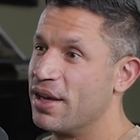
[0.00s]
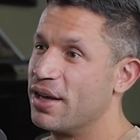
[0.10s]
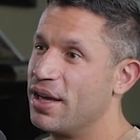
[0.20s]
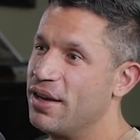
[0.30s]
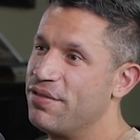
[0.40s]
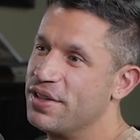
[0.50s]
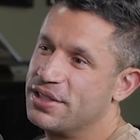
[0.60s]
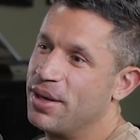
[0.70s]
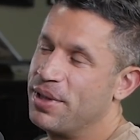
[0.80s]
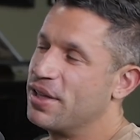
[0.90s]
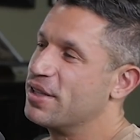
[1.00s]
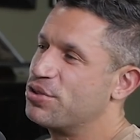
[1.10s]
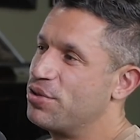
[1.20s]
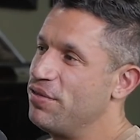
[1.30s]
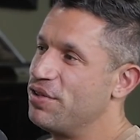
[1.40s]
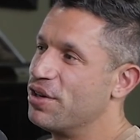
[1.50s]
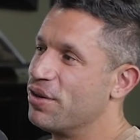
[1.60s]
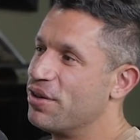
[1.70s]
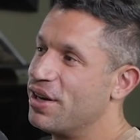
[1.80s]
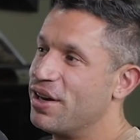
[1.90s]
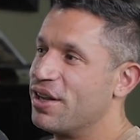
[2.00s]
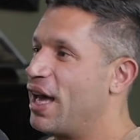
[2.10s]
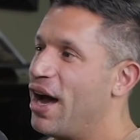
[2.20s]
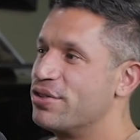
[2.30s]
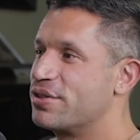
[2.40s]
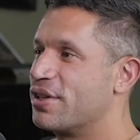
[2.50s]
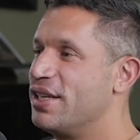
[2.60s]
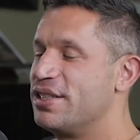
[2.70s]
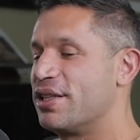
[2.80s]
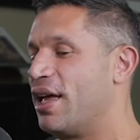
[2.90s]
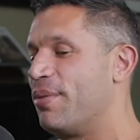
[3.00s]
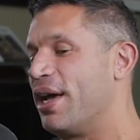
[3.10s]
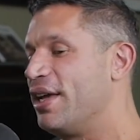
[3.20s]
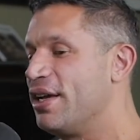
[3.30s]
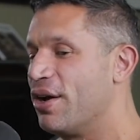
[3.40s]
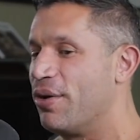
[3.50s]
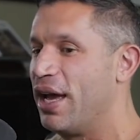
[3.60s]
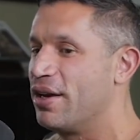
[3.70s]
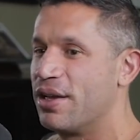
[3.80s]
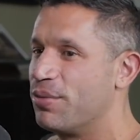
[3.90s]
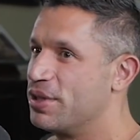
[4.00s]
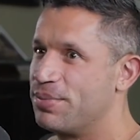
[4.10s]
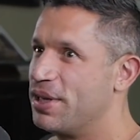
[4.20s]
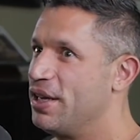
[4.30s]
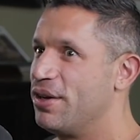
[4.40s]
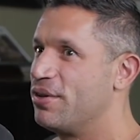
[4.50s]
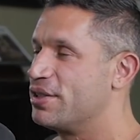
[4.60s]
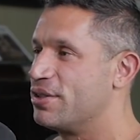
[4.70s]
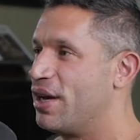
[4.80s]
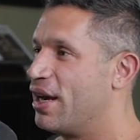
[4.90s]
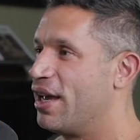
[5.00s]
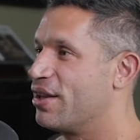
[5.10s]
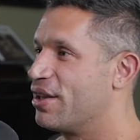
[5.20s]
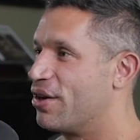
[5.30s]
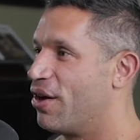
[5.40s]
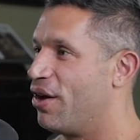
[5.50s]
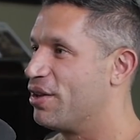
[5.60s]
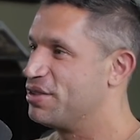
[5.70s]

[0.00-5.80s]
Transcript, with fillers: That makes sense. If it's something that's trivial, then it allows, I just let my ego handle it, which my ego doesn't know how to handle it at all.